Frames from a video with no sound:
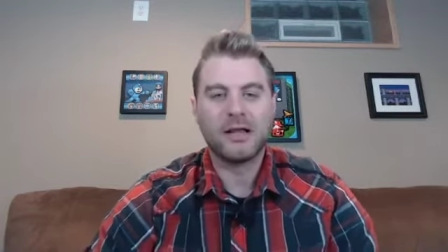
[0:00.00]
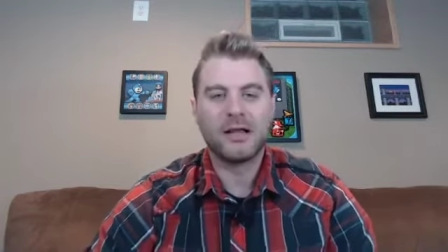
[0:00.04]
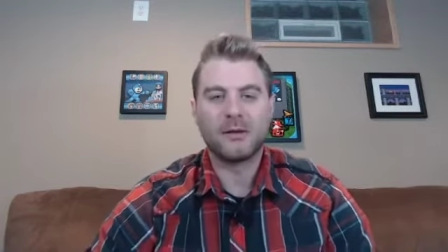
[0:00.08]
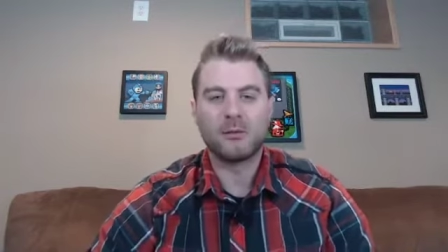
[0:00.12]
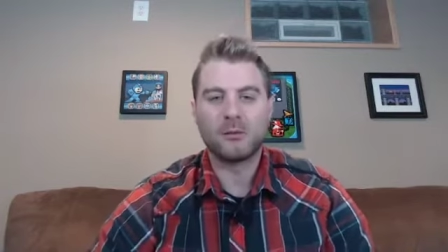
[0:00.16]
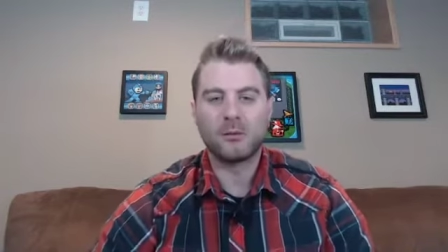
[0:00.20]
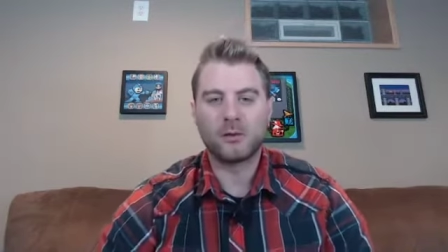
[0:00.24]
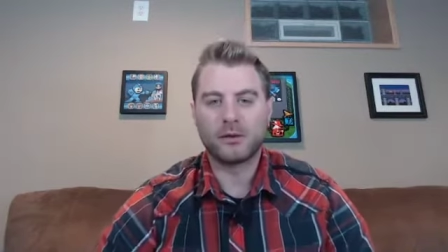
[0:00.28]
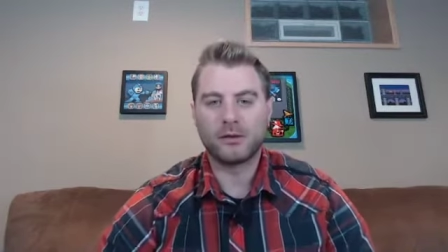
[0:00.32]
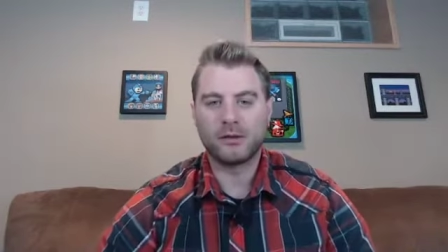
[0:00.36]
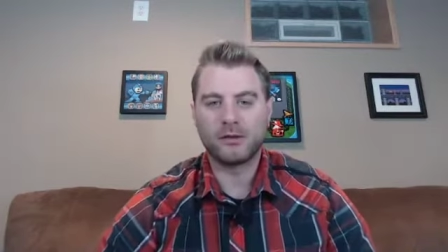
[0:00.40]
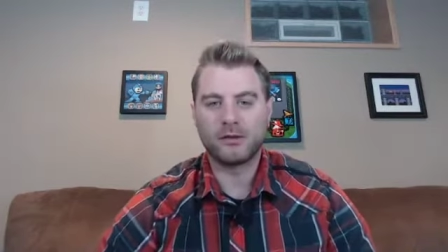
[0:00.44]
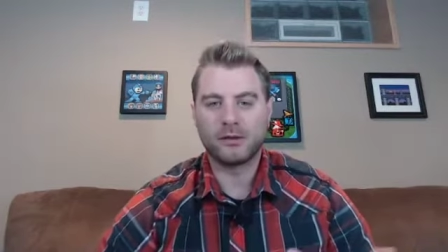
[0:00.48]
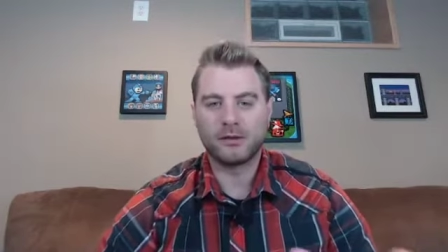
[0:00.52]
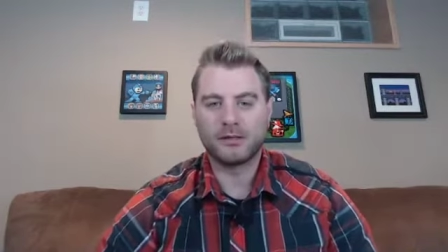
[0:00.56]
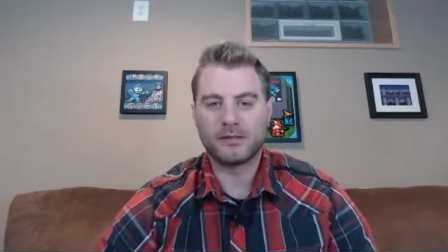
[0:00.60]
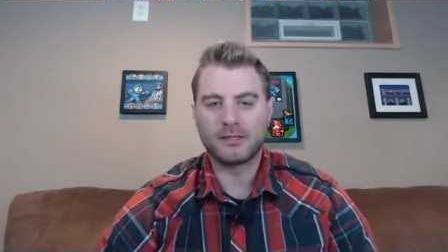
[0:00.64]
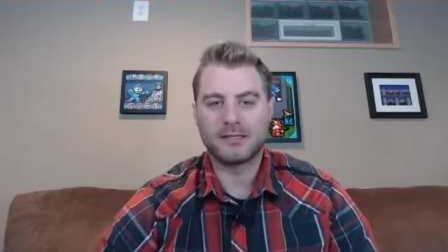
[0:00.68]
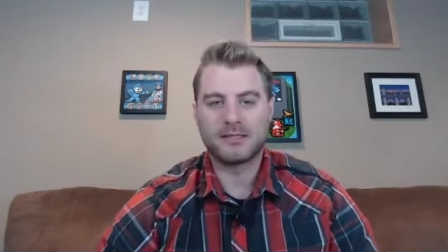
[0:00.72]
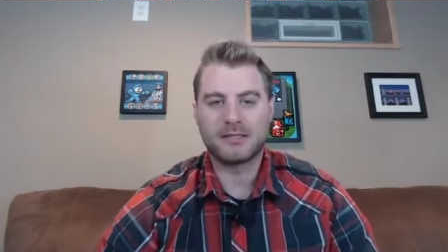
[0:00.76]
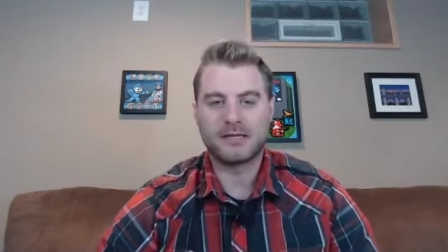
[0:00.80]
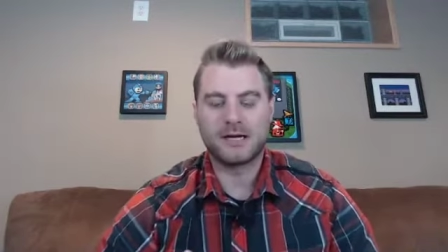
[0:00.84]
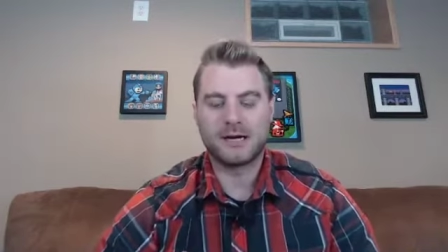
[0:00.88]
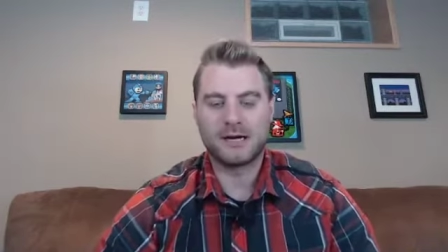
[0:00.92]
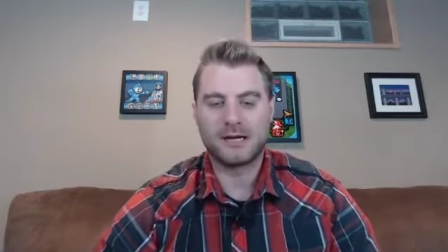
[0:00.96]
And one of the things
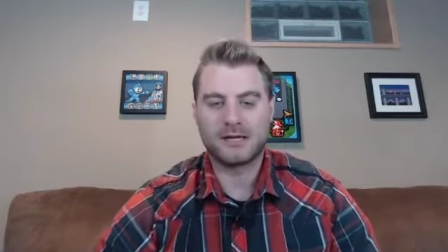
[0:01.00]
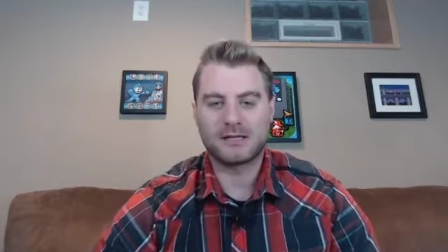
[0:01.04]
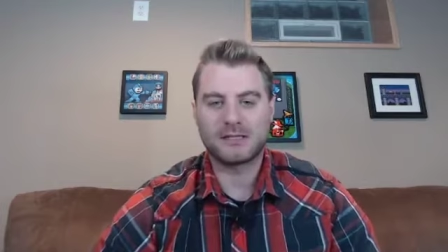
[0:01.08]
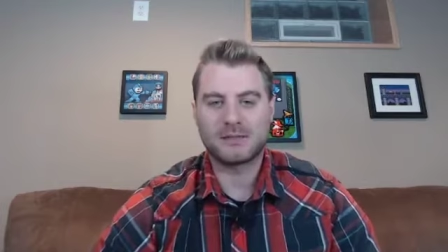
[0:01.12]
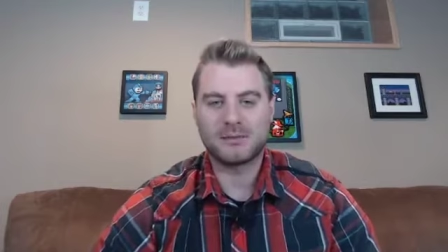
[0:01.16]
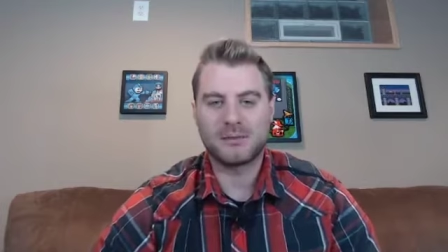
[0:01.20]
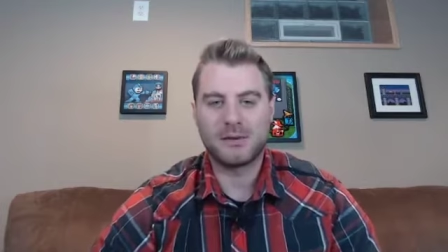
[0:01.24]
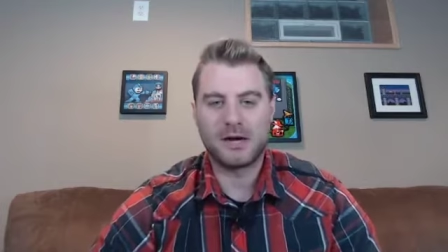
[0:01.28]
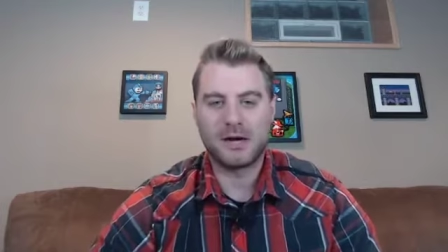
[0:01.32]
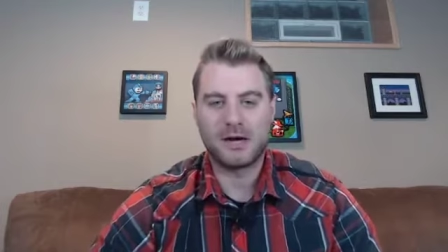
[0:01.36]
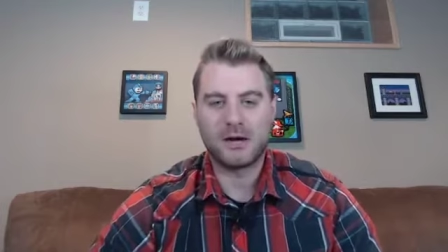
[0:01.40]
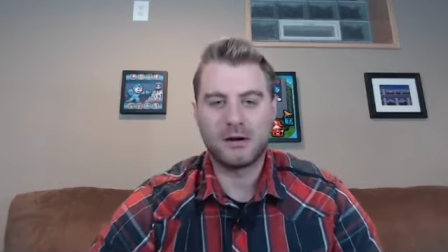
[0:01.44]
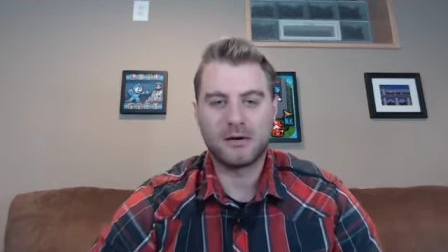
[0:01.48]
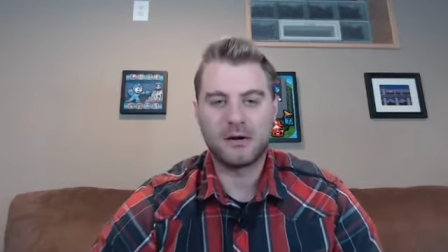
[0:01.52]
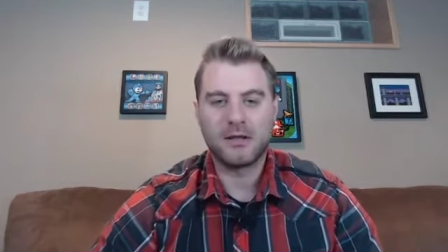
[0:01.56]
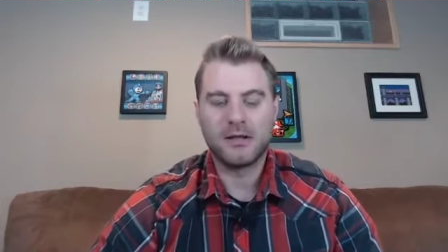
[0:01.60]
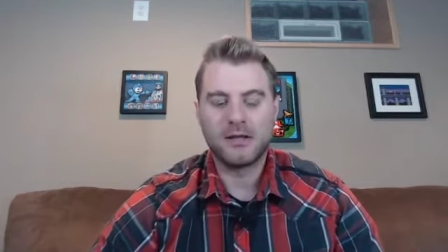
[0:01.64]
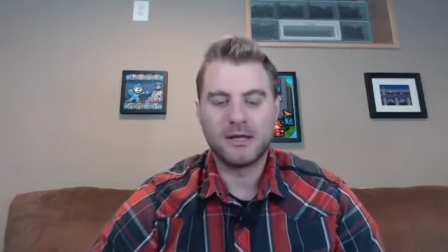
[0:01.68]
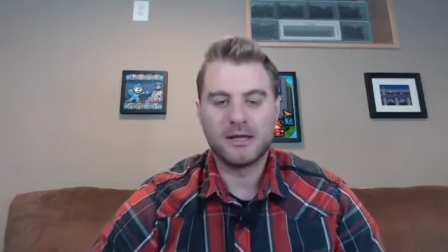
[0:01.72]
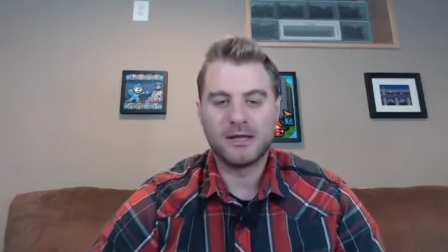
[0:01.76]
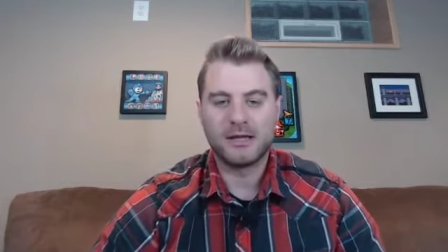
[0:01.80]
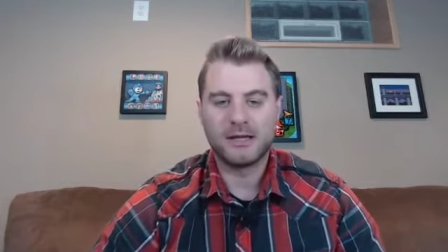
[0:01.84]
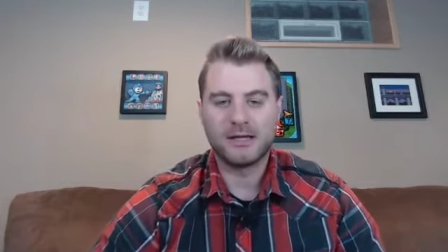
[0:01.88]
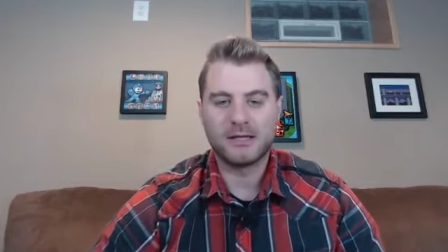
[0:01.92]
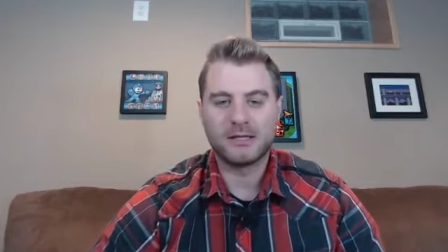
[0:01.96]
he talks about
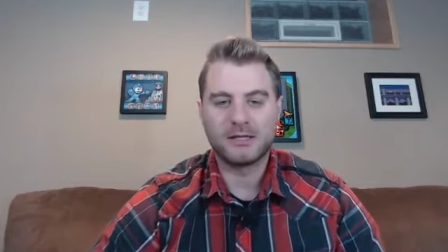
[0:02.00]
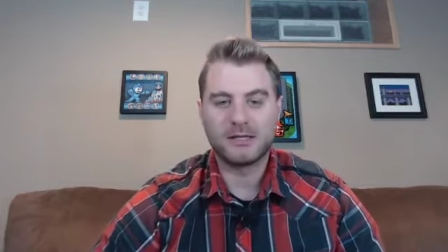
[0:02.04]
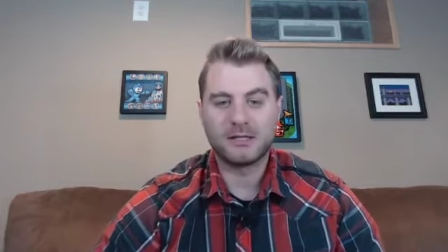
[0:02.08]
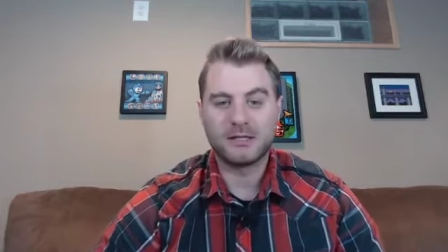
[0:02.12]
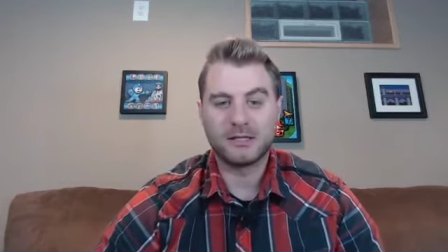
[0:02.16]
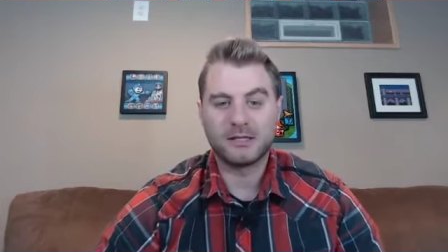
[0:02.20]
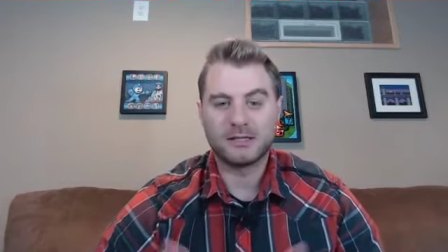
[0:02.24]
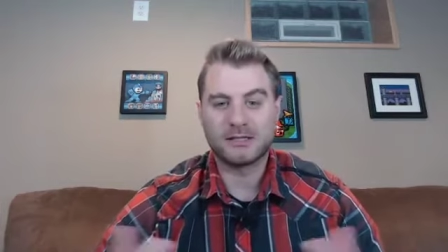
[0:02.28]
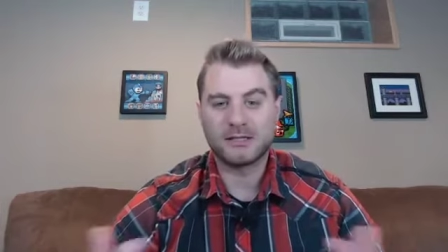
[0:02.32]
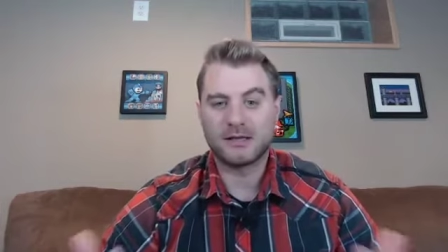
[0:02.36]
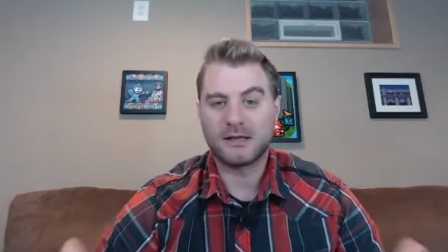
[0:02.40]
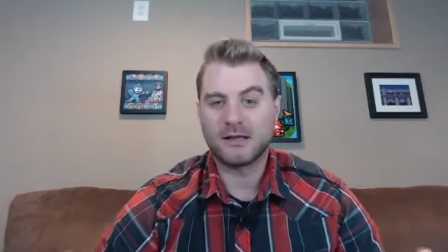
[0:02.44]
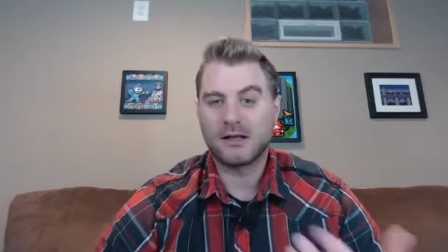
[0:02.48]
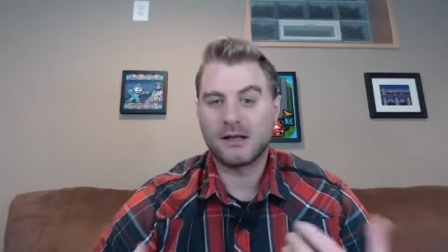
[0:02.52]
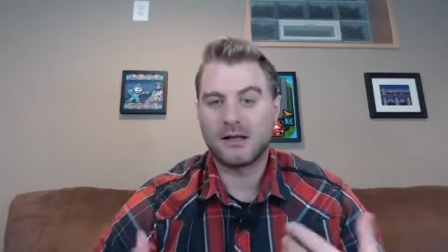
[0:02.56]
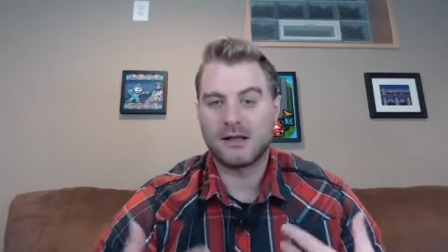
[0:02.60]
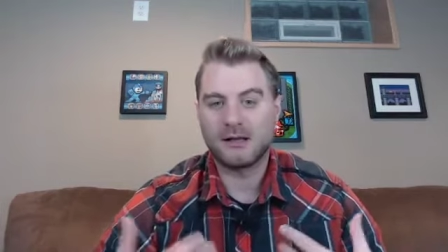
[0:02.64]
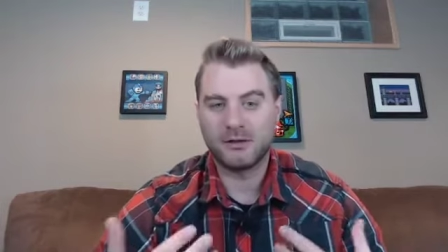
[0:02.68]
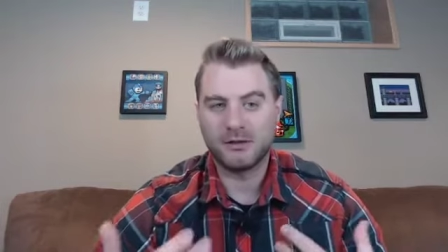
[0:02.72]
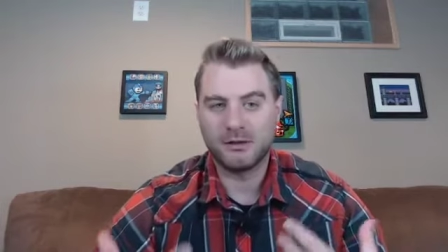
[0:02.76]
is it's a lot,